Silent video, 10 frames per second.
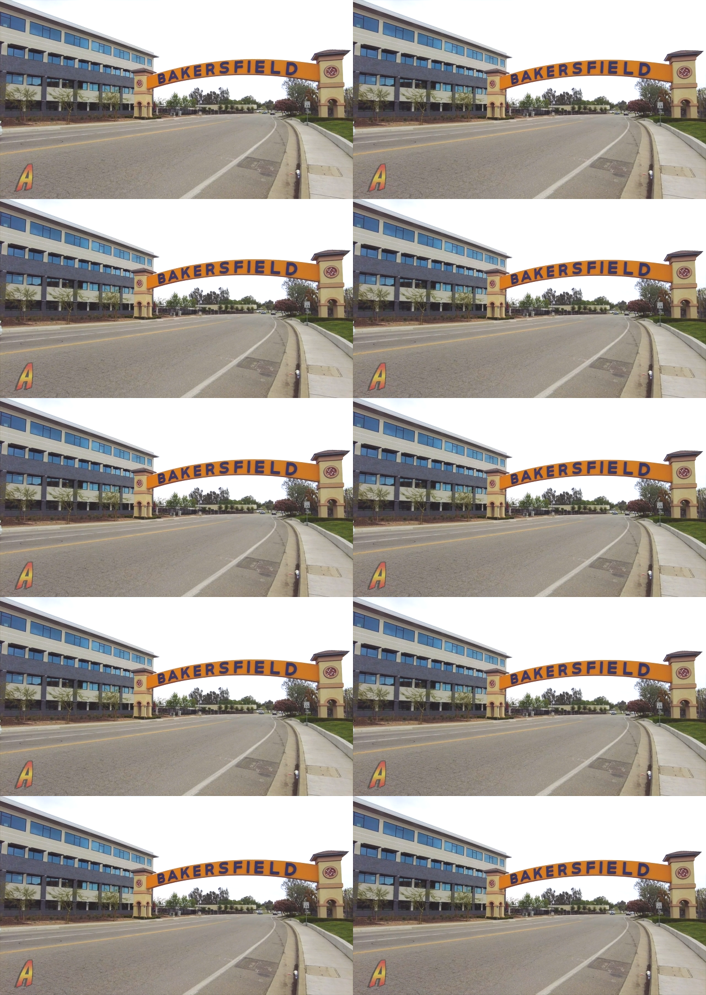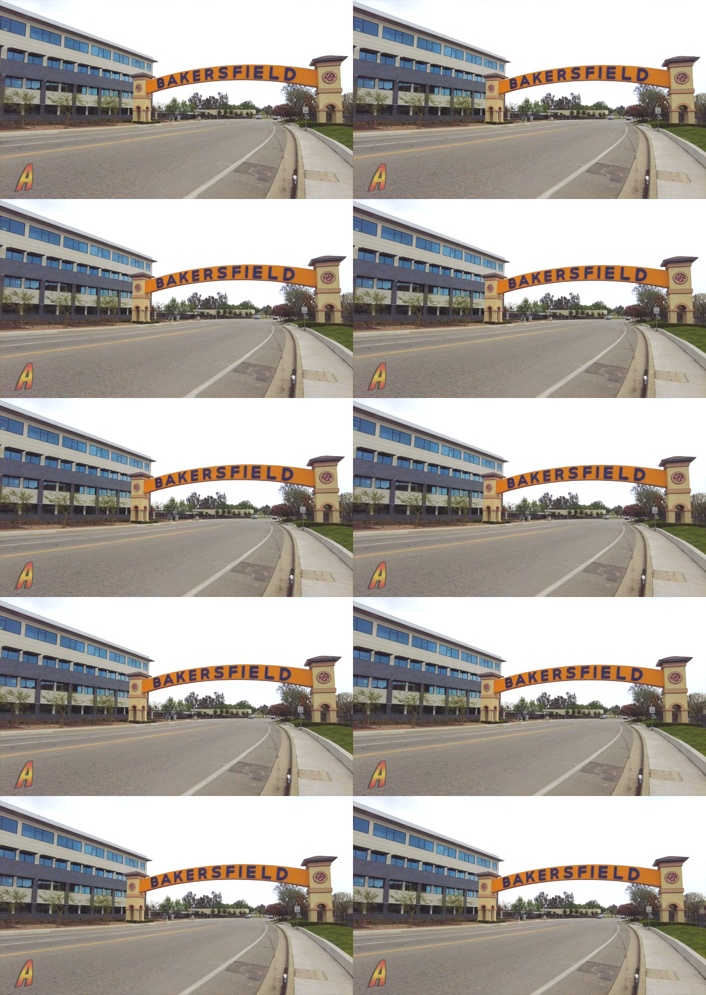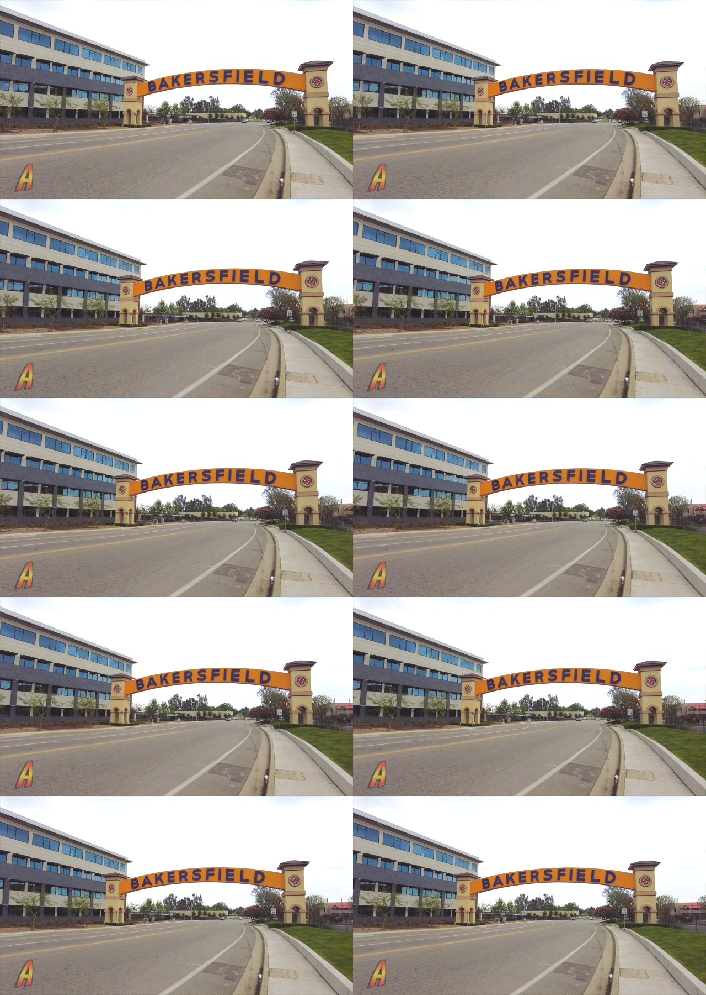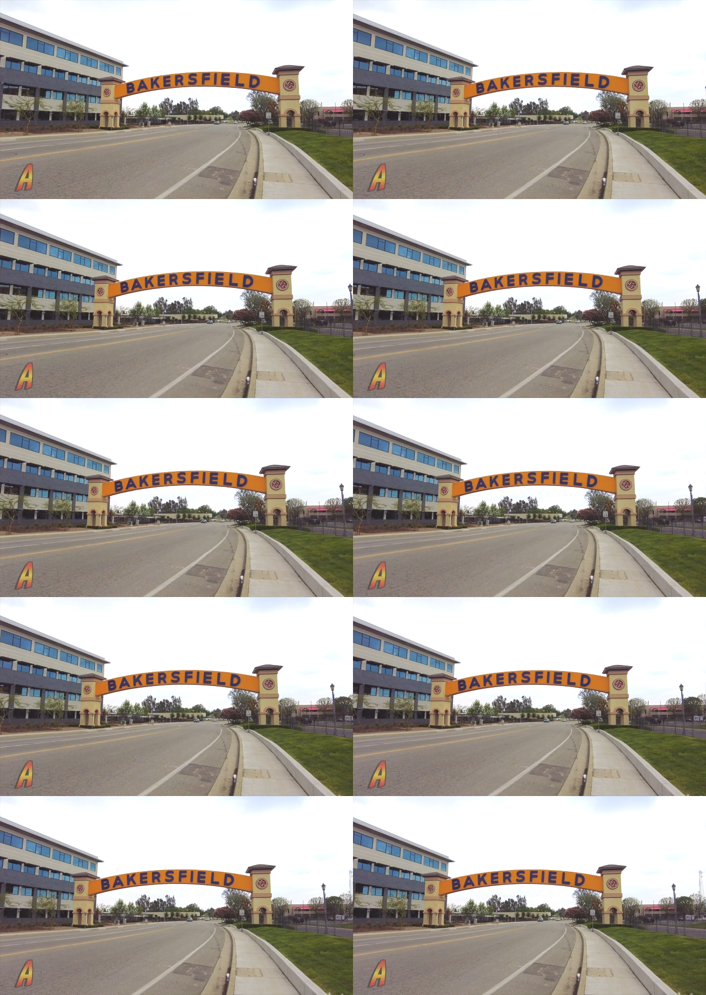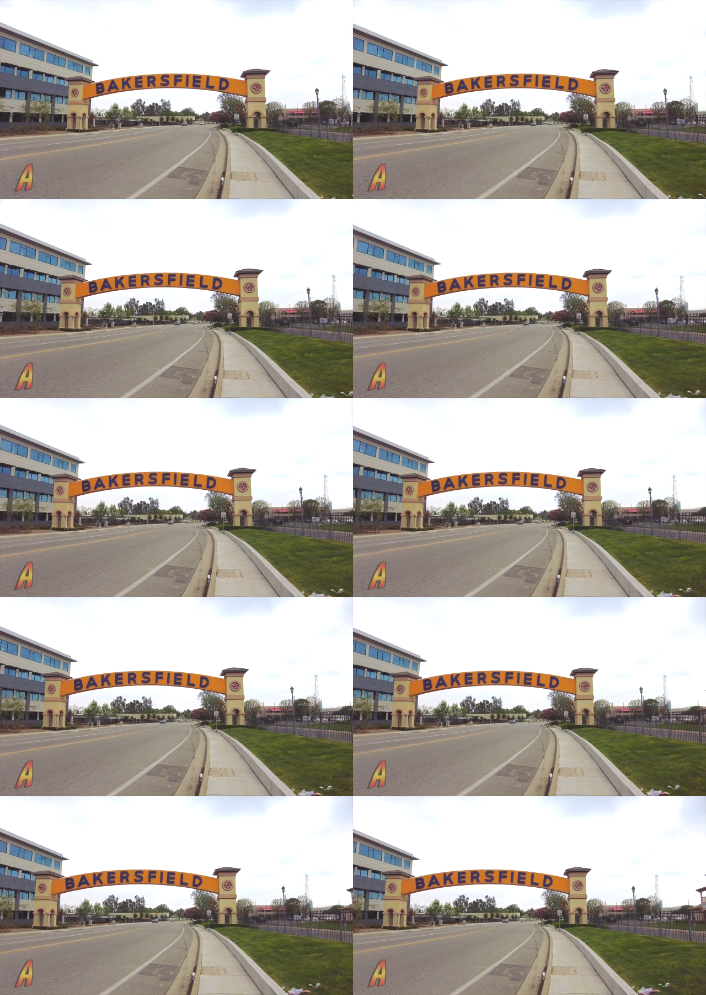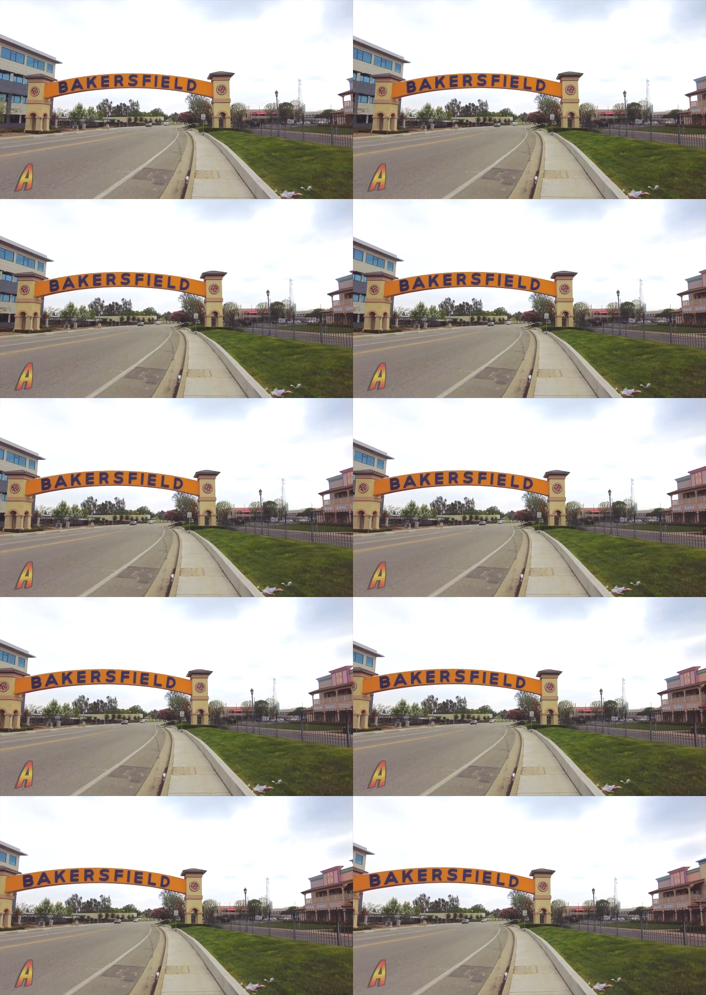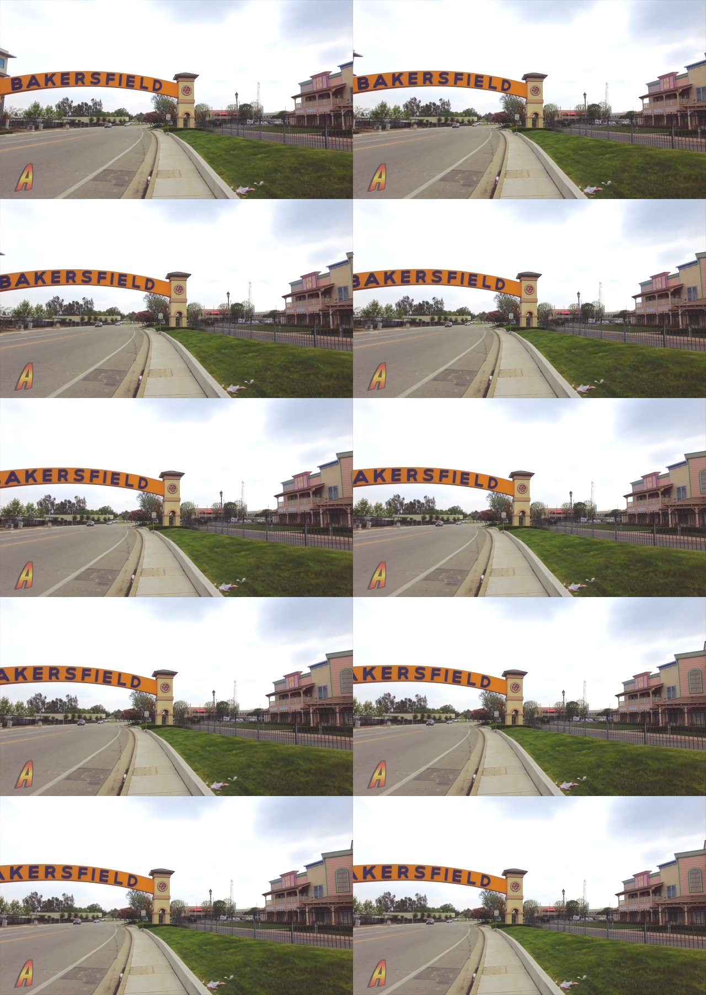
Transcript: No face is visible, so there are no lips to read.